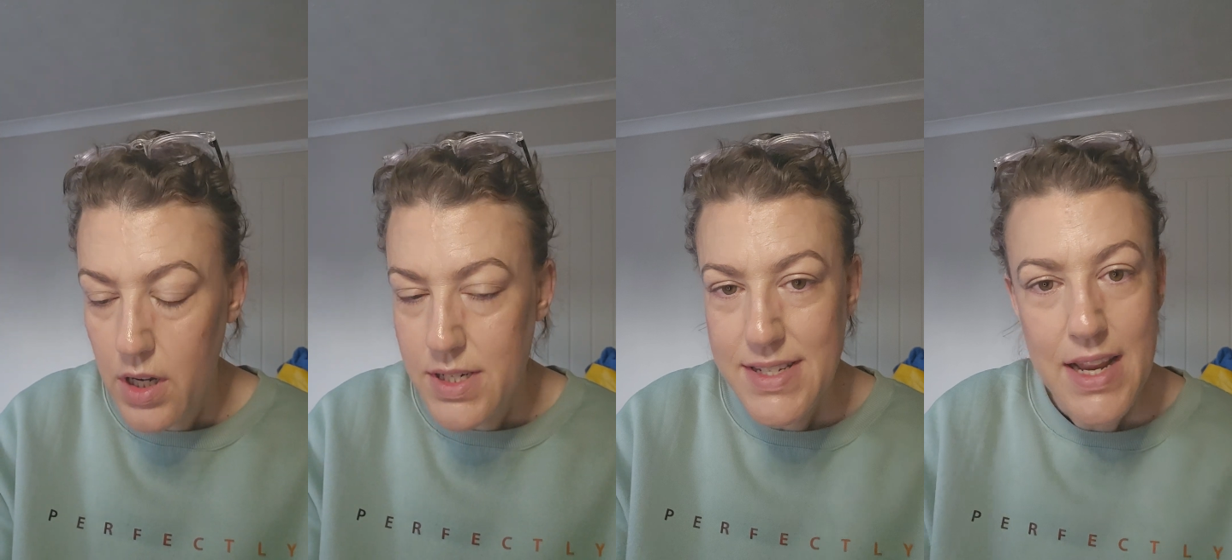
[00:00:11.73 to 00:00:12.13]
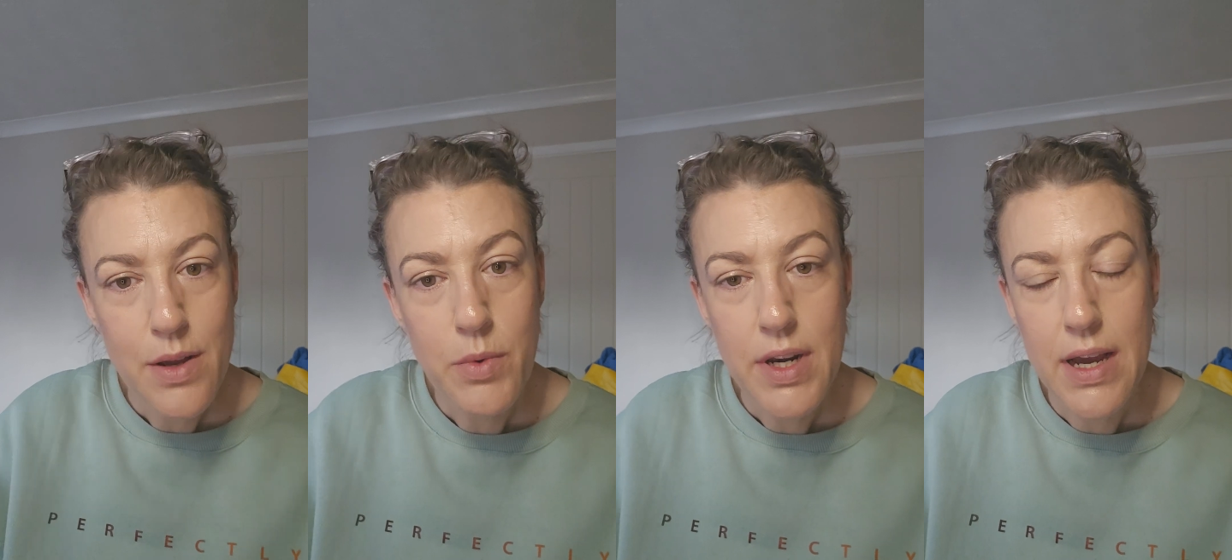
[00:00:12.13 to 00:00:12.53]
does
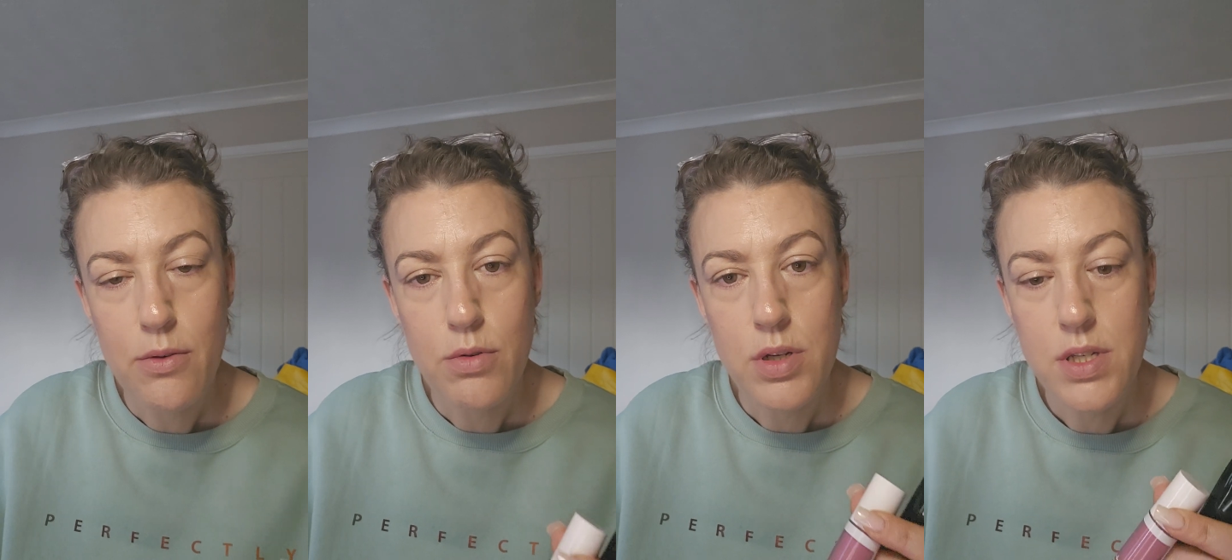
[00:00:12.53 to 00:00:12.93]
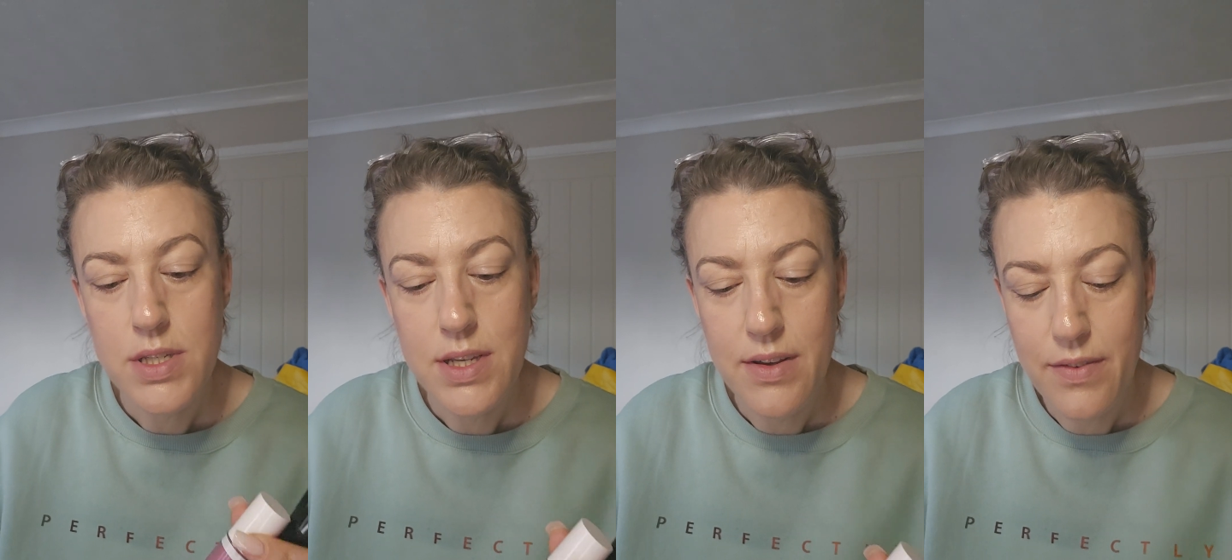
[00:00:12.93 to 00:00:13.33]
anyone
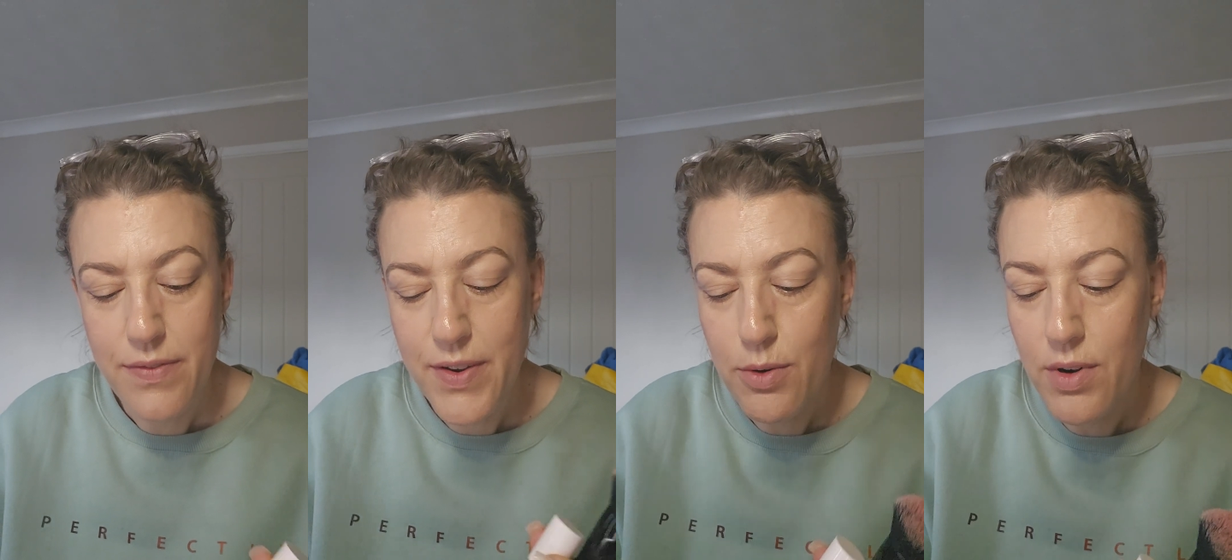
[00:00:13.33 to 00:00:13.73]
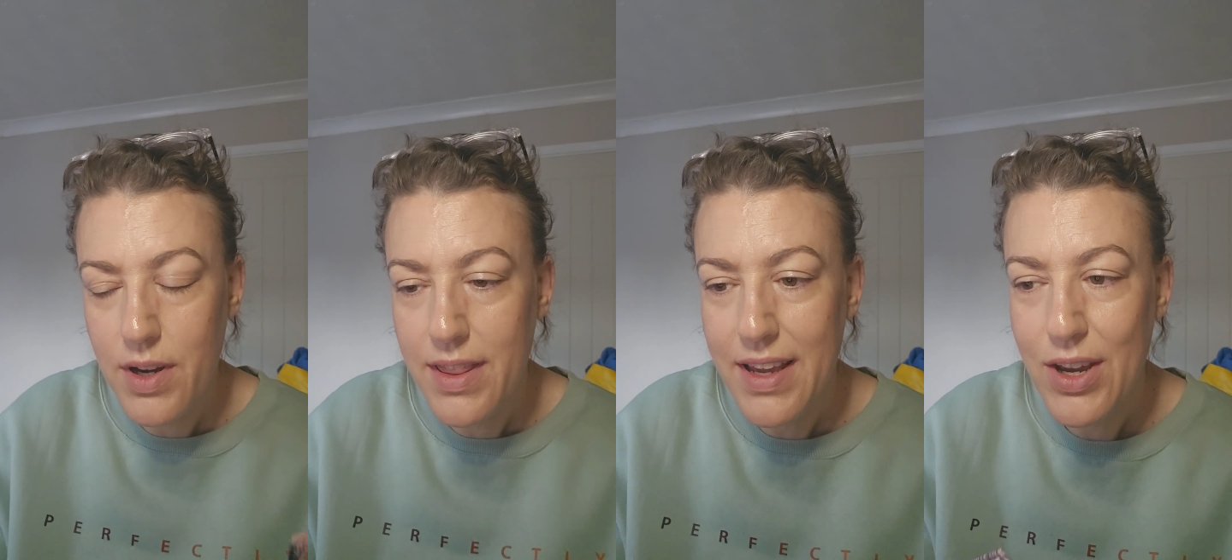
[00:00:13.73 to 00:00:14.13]
else feel
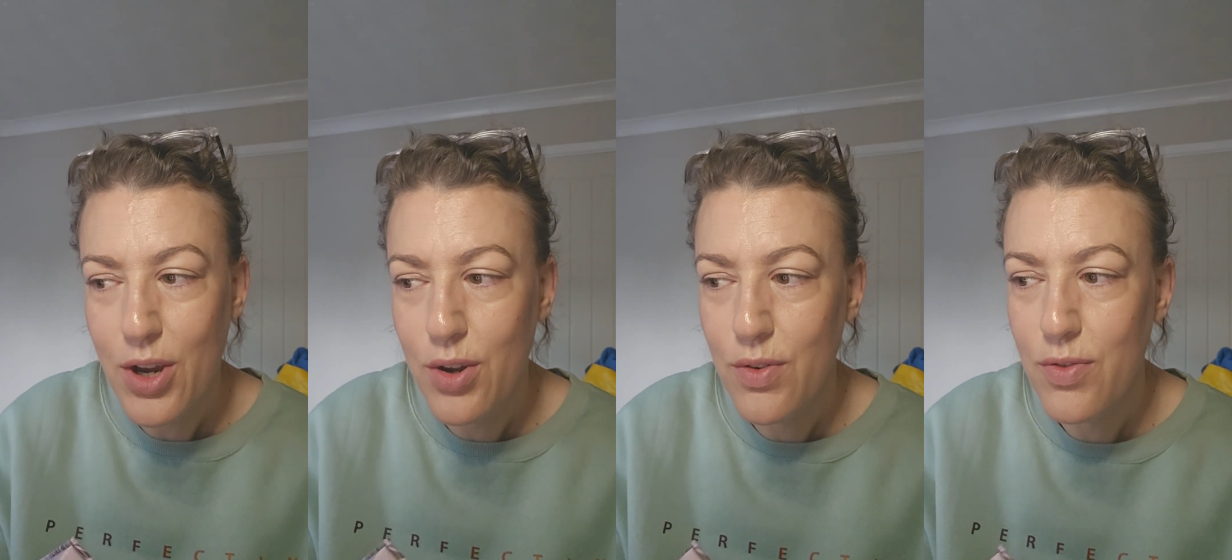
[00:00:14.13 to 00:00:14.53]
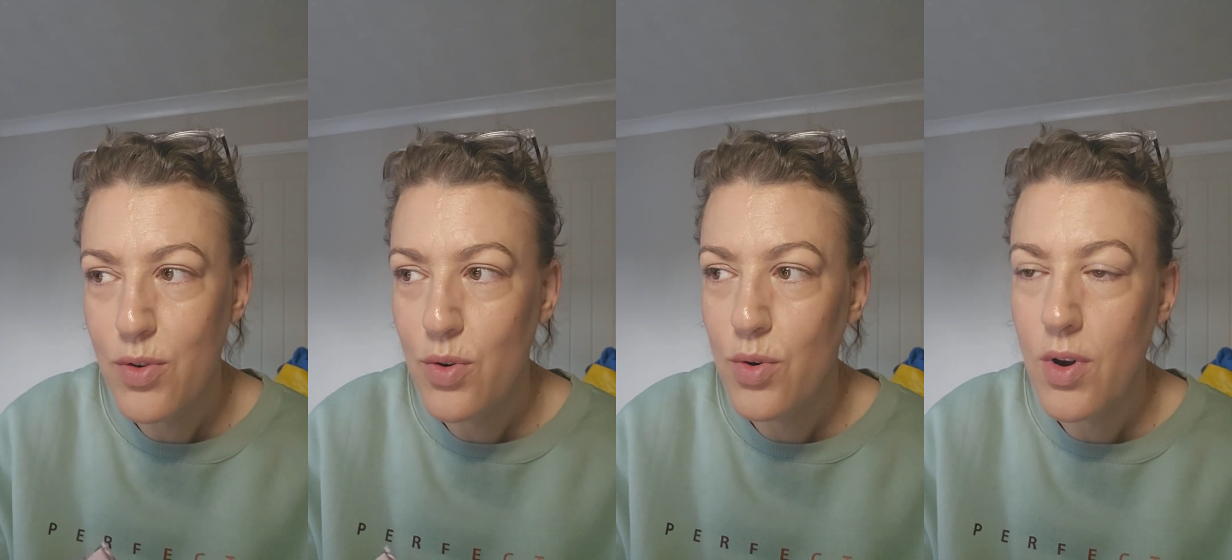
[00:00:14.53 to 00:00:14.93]
like they go
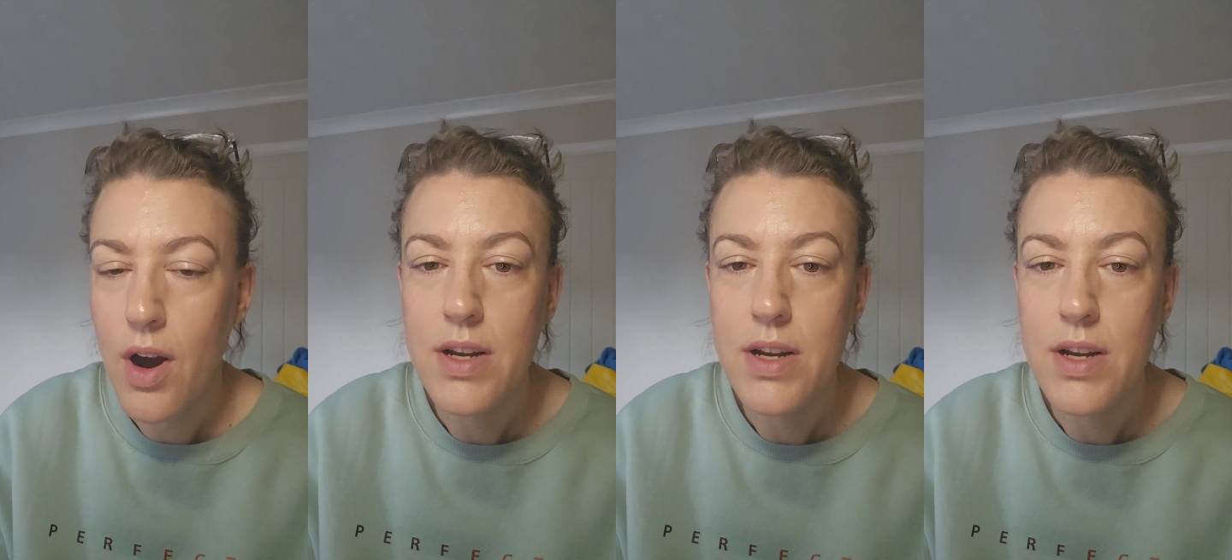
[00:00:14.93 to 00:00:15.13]
for,